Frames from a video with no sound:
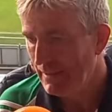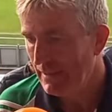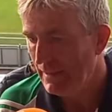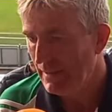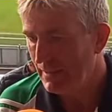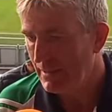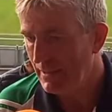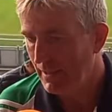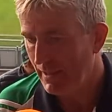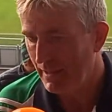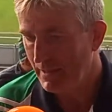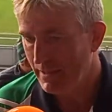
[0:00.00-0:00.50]

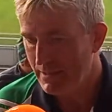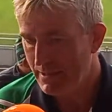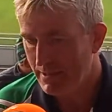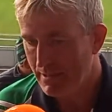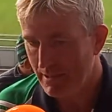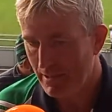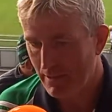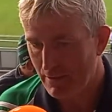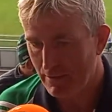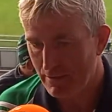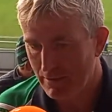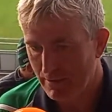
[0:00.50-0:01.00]
they had
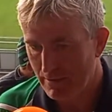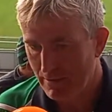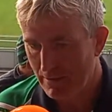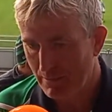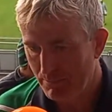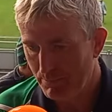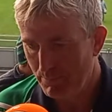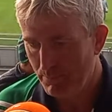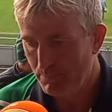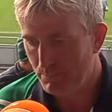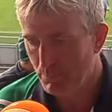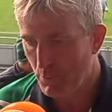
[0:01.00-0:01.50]
their
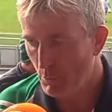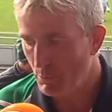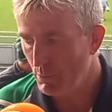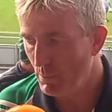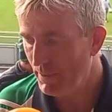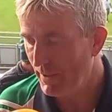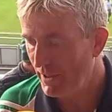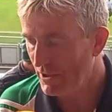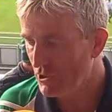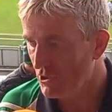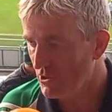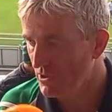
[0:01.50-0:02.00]
purple
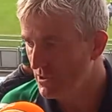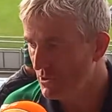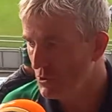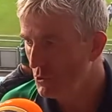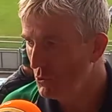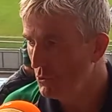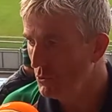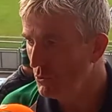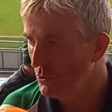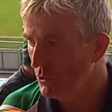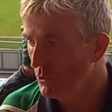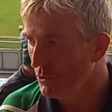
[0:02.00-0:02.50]
patches
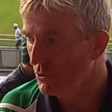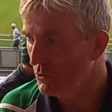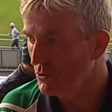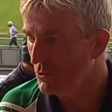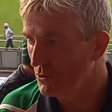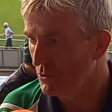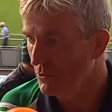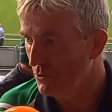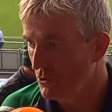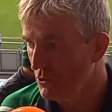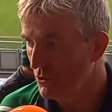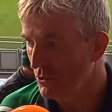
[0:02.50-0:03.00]
too.
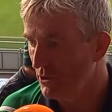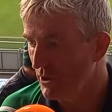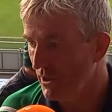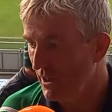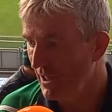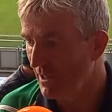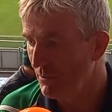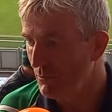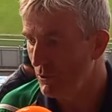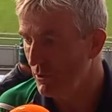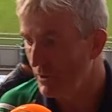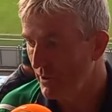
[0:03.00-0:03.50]
During the
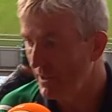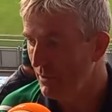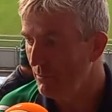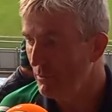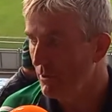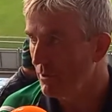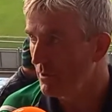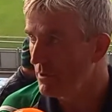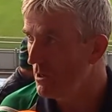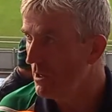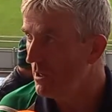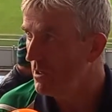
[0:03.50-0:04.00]
game where they were
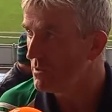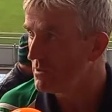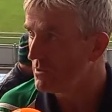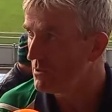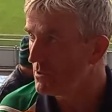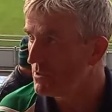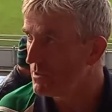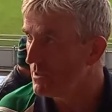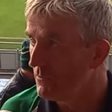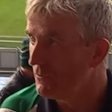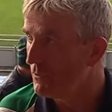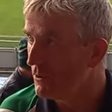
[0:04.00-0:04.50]
causing us
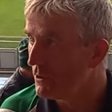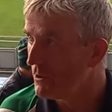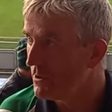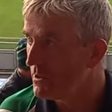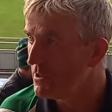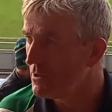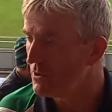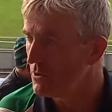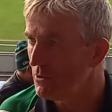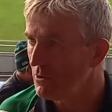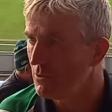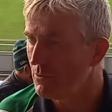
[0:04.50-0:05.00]
difficulty.
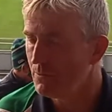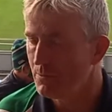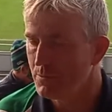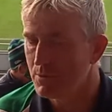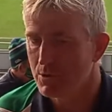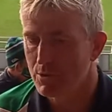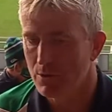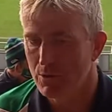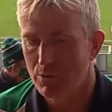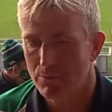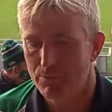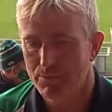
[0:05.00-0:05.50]

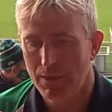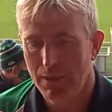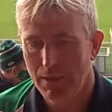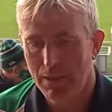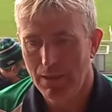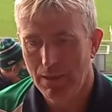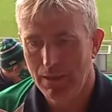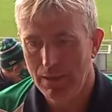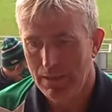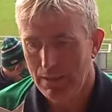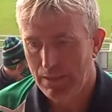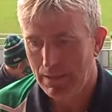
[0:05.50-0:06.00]
So
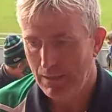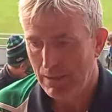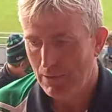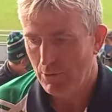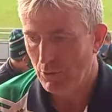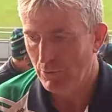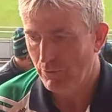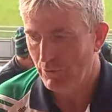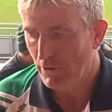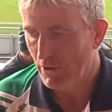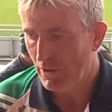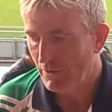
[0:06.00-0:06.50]

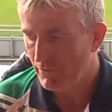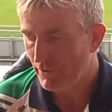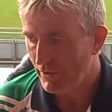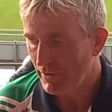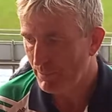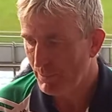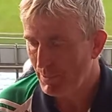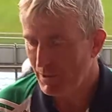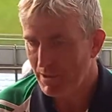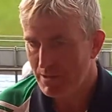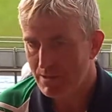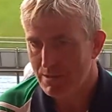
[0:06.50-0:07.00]
overall, very
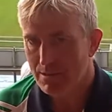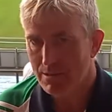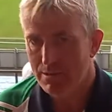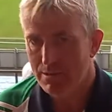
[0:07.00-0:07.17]
pleased.